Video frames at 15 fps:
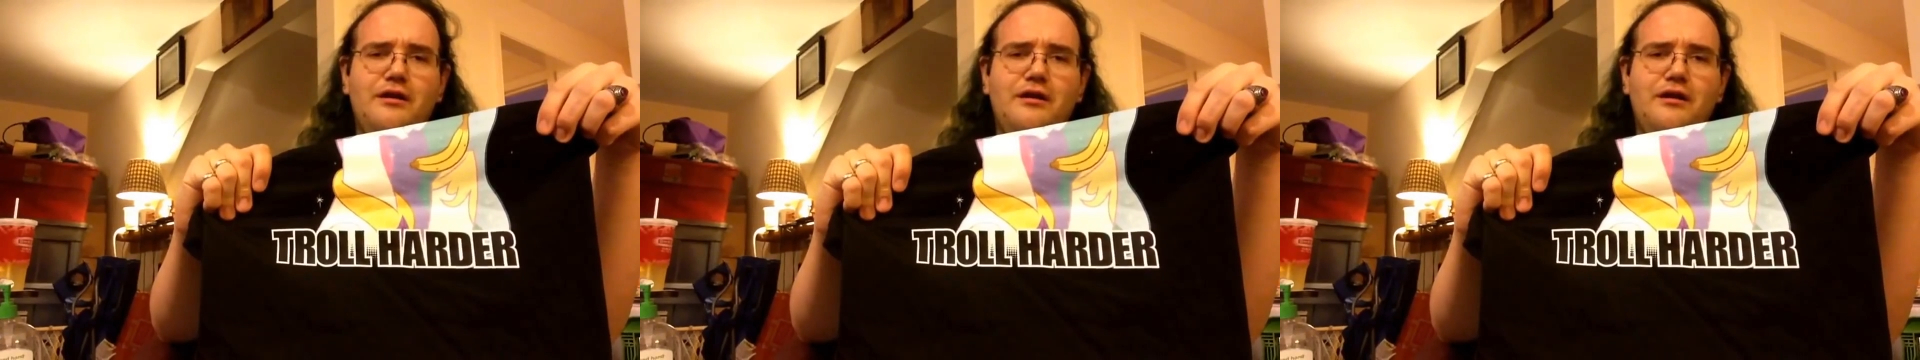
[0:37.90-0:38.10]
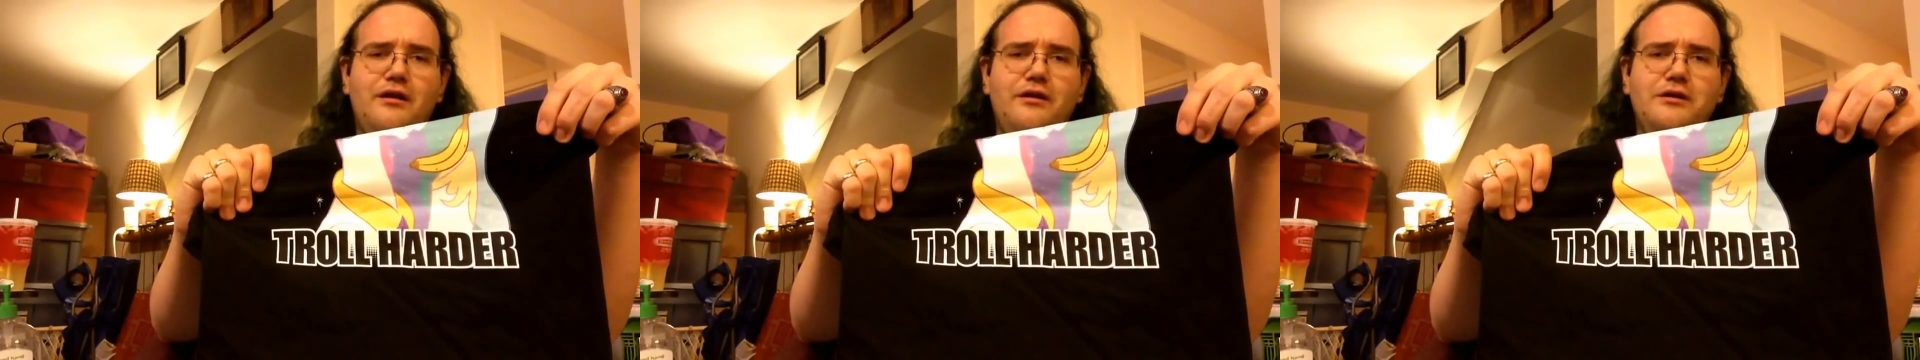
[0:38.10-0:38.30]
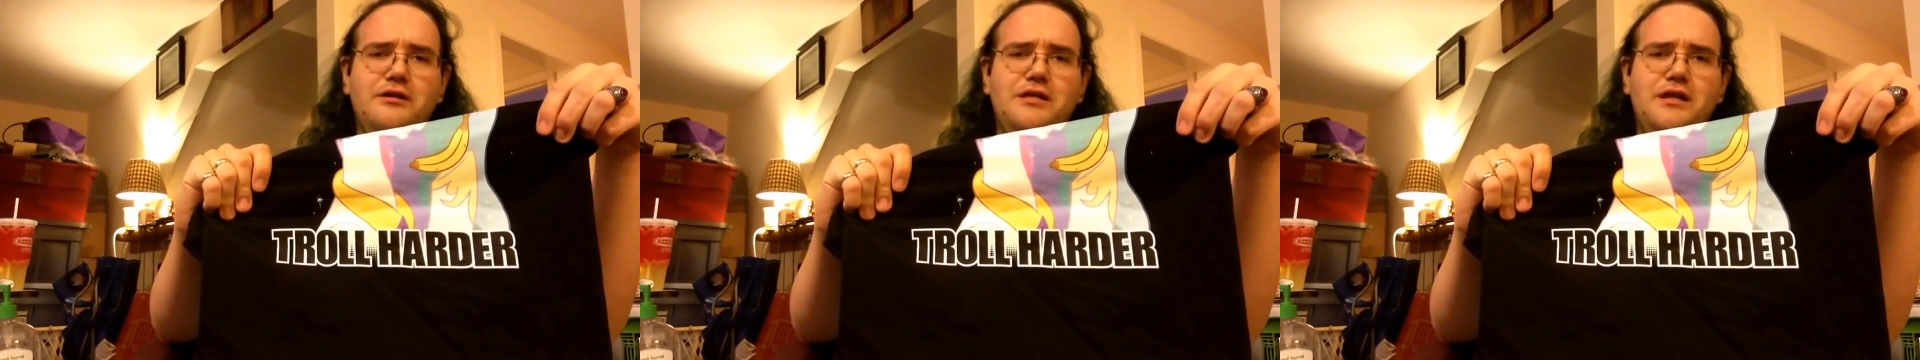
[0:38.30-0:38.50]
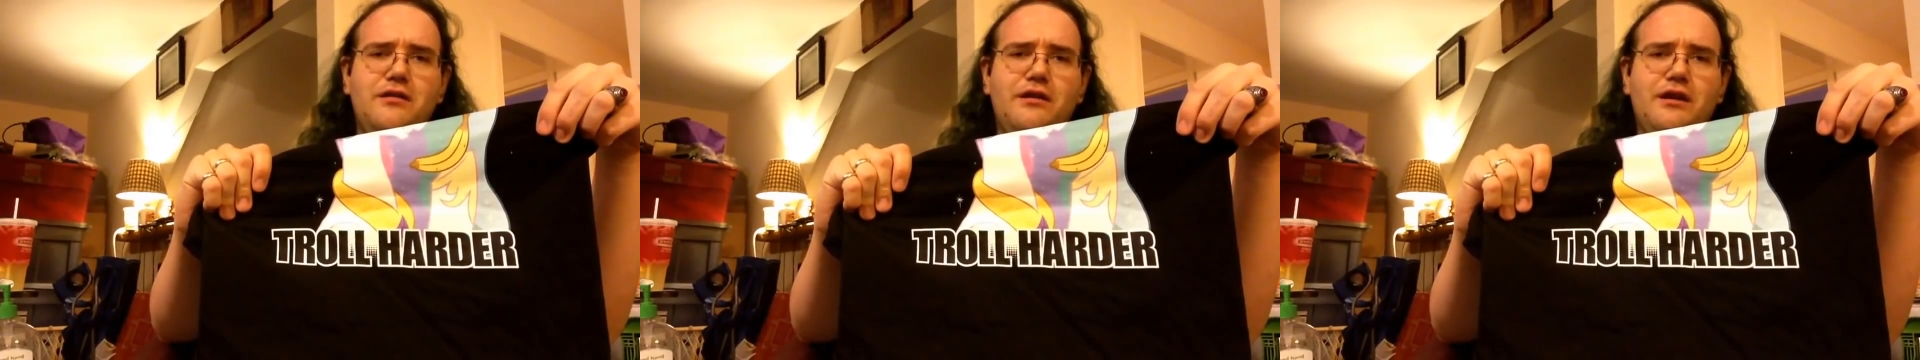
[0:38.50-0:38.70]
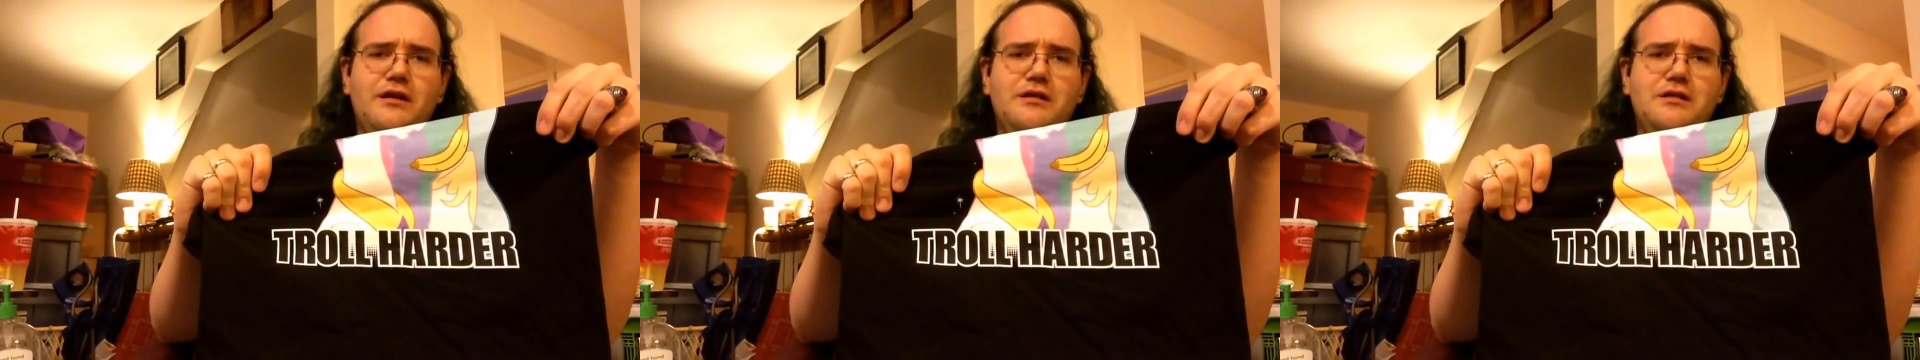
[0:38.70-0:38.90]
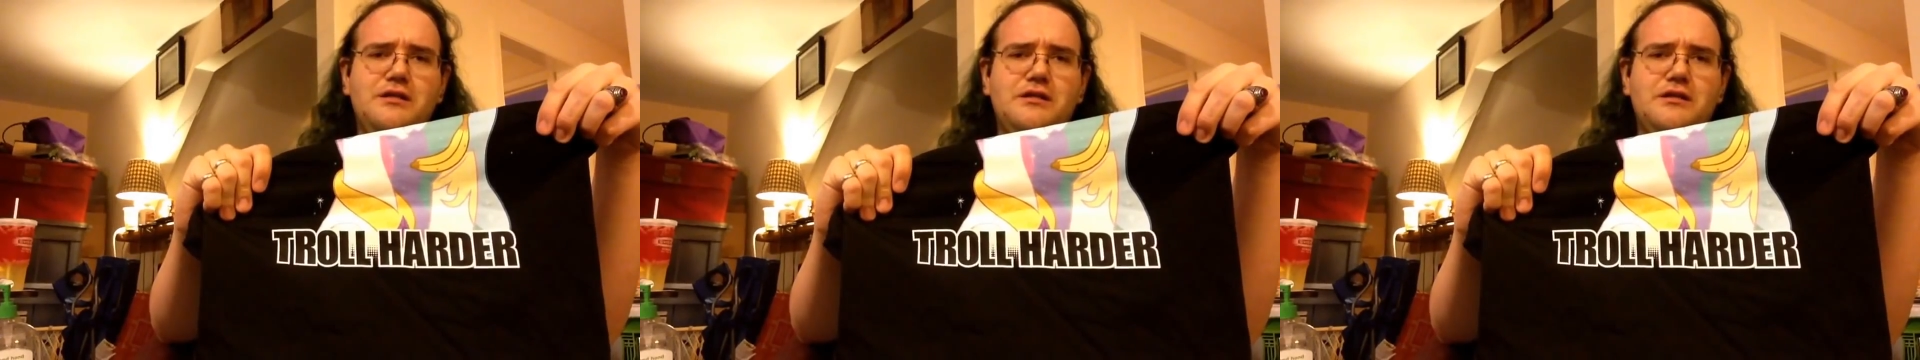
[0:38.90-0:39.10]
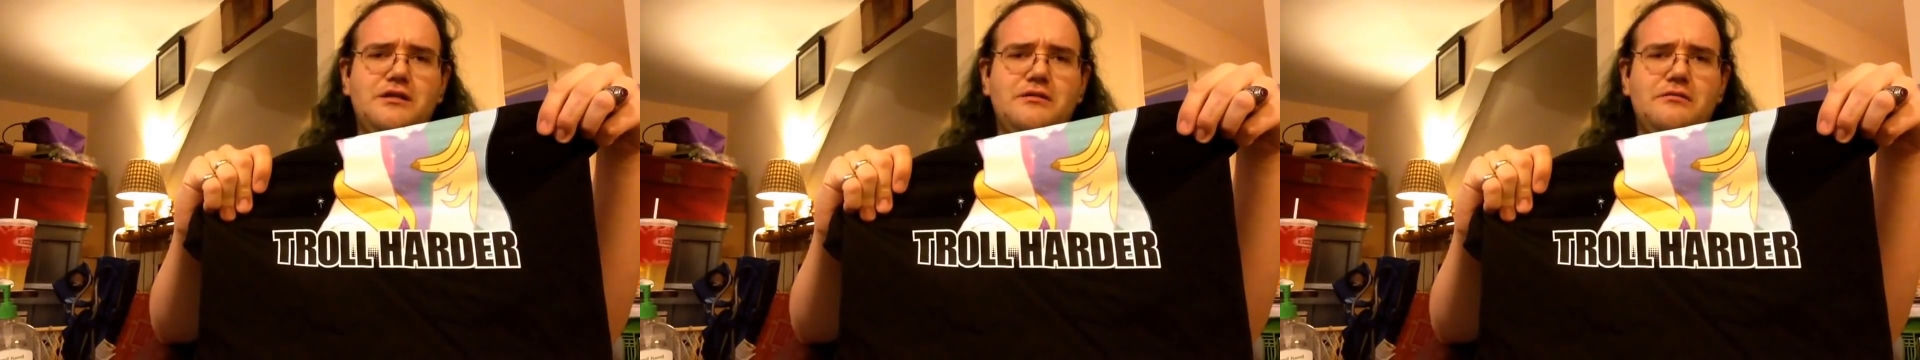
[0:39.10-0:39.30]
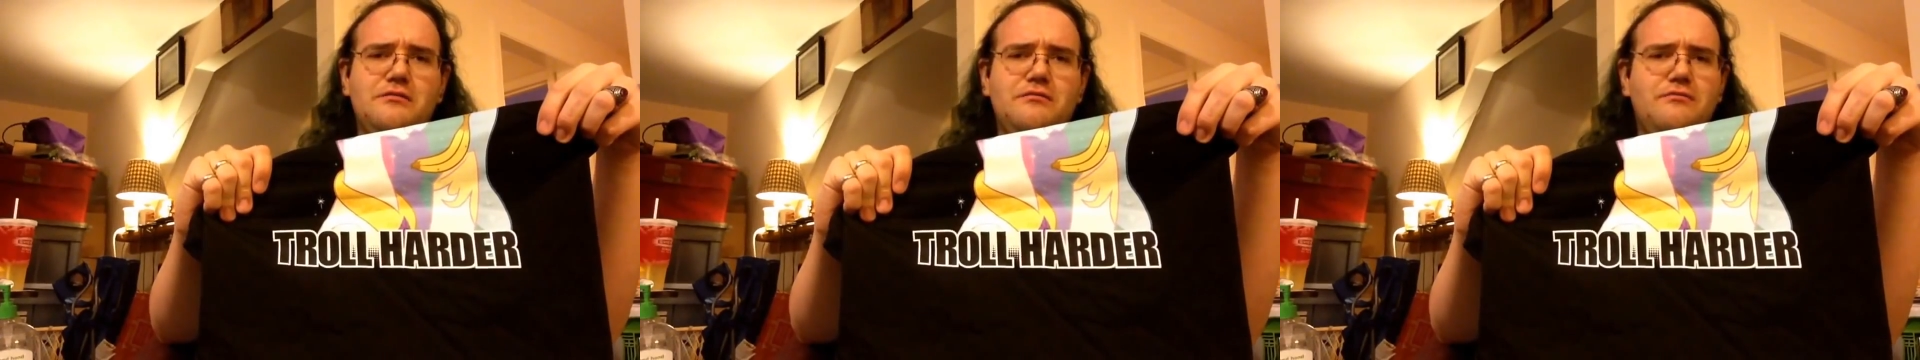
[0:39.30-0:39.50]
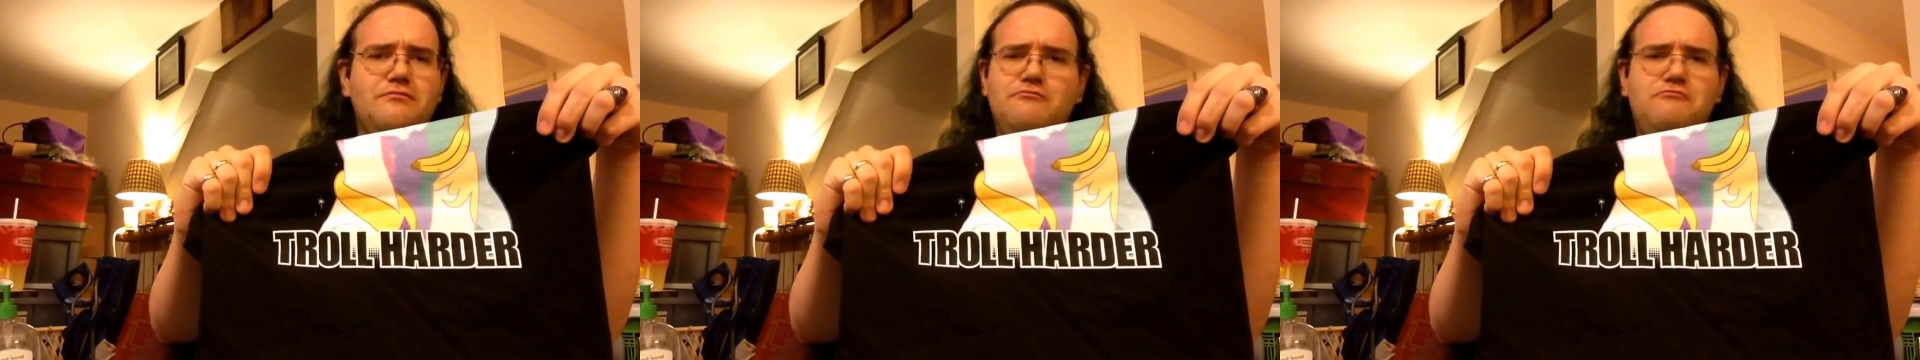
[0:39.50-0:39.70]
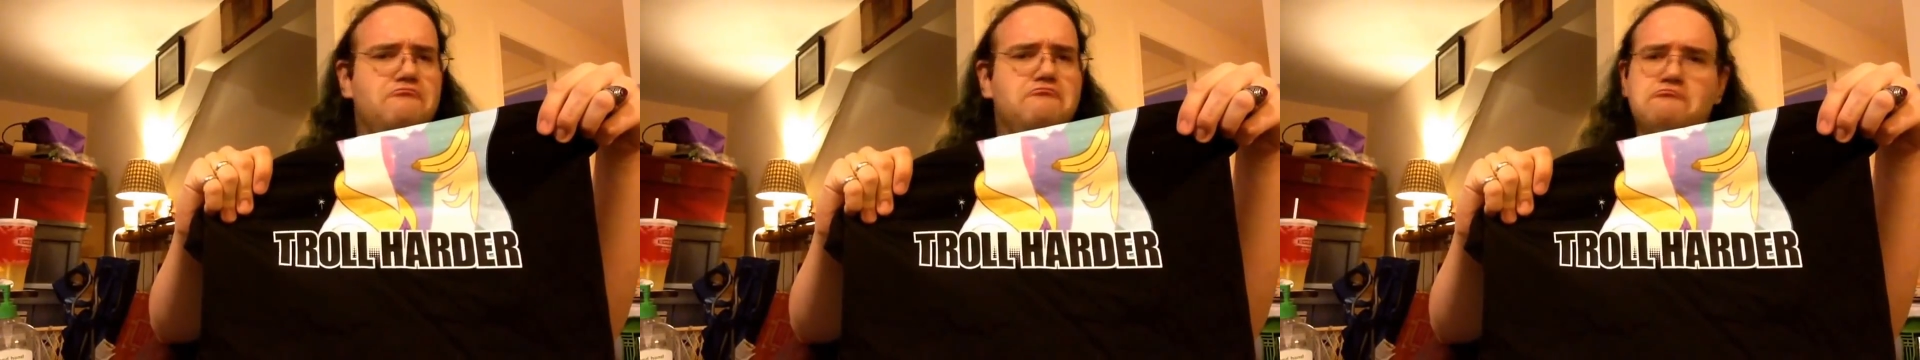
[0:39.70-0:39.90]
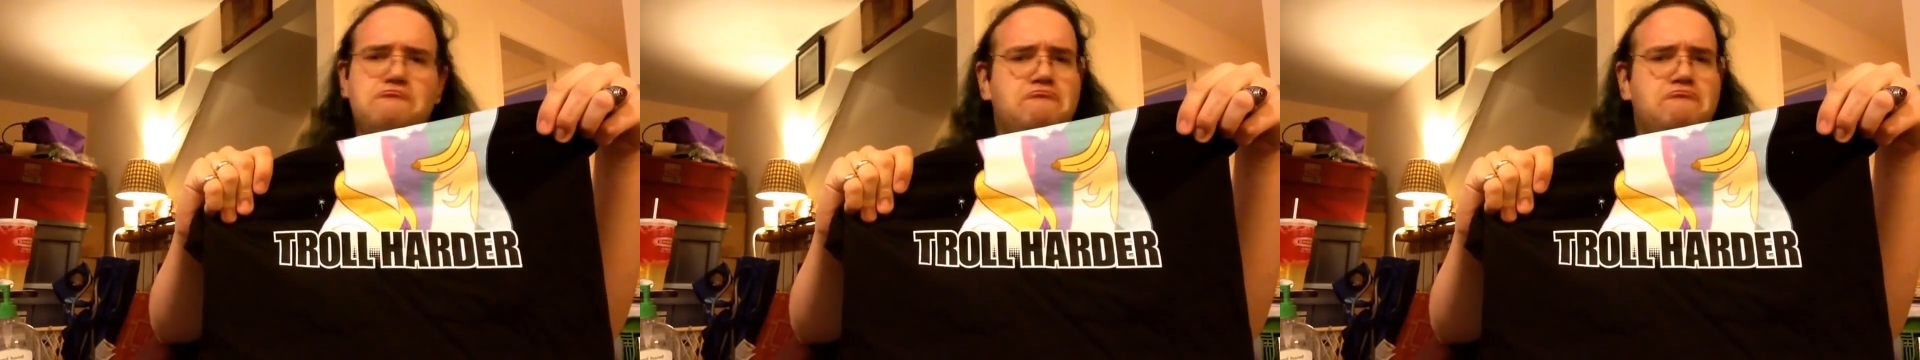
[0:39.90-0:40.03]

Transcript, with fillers: Are you serious? Hmm.